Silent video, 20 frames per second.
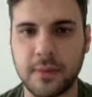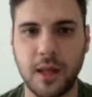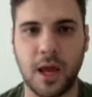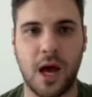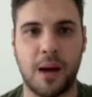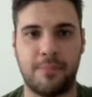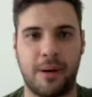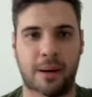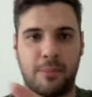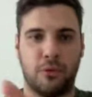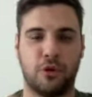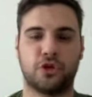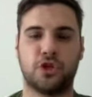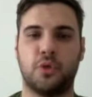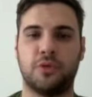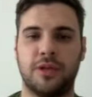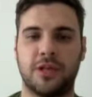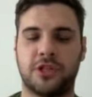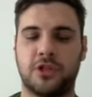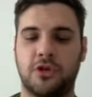Uh, but I'm not sure
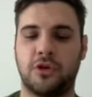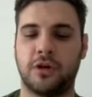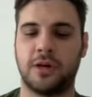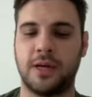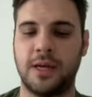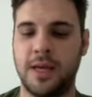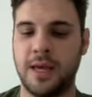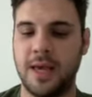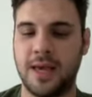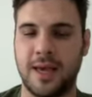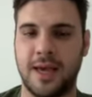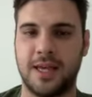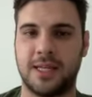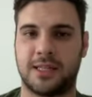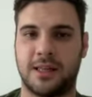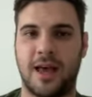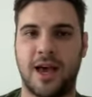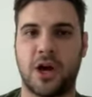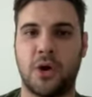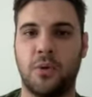what this song is
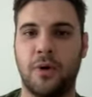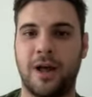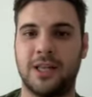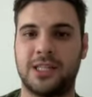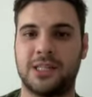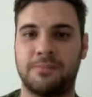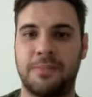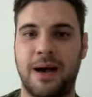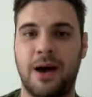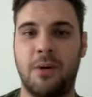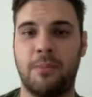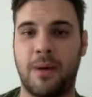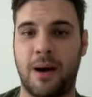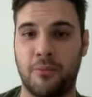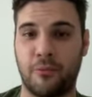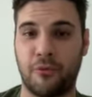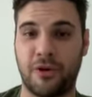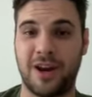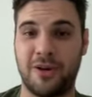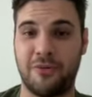like or what it's about.
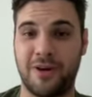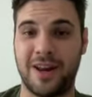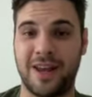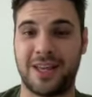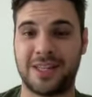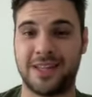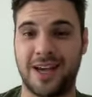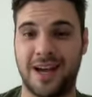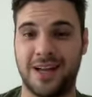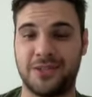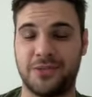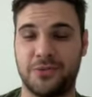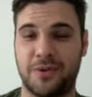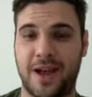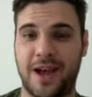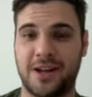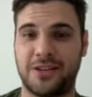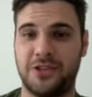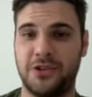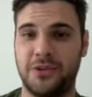I'm really, really excited to
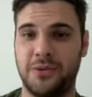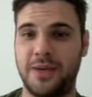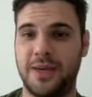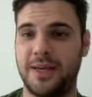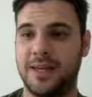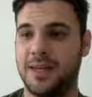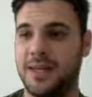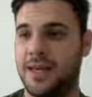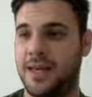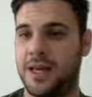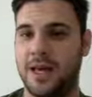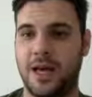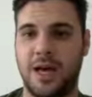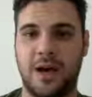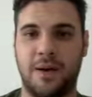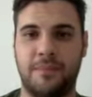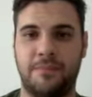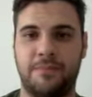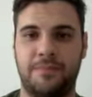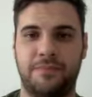react to it.
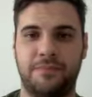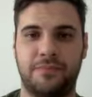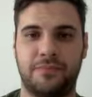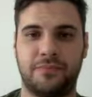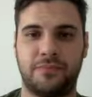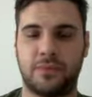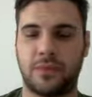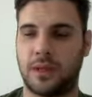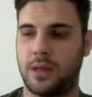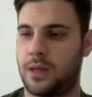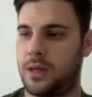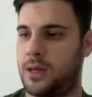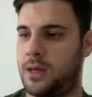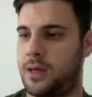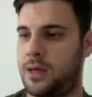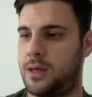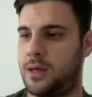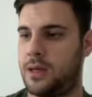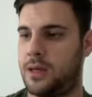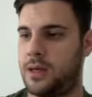Um,
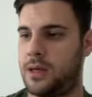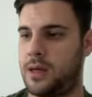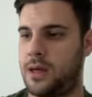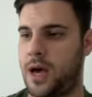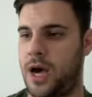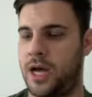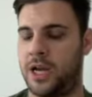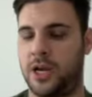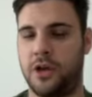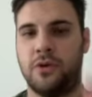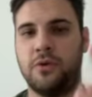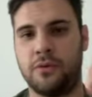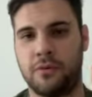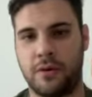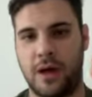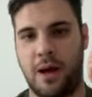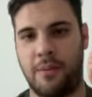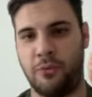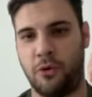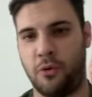I know
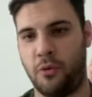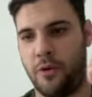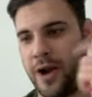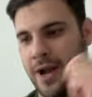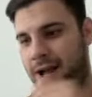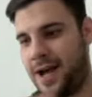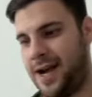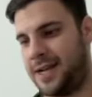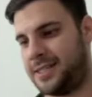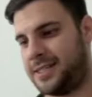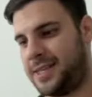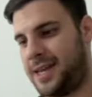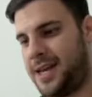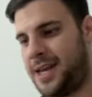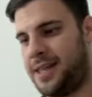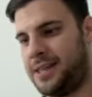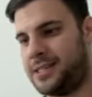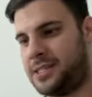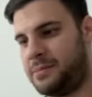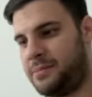I'm not wearing a hat today.
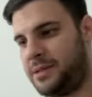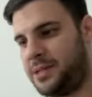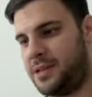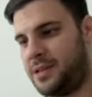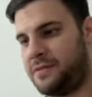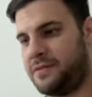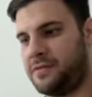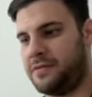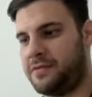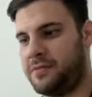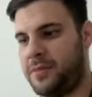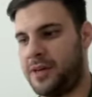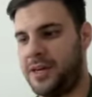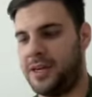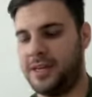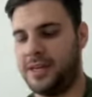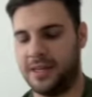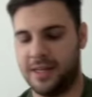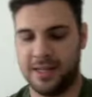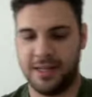This is a bit different for me.
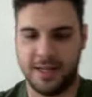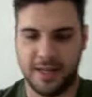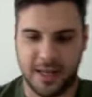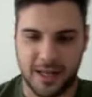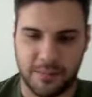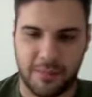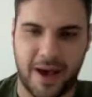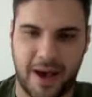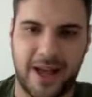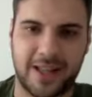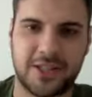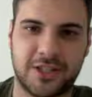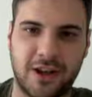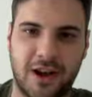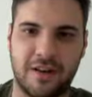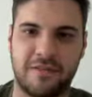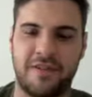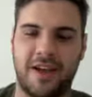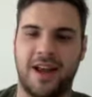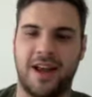My head started
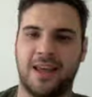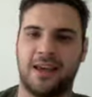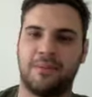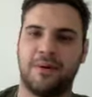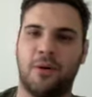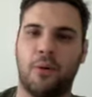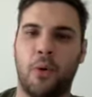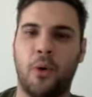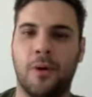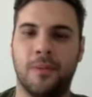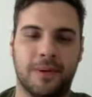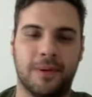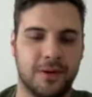feeling a bit warm.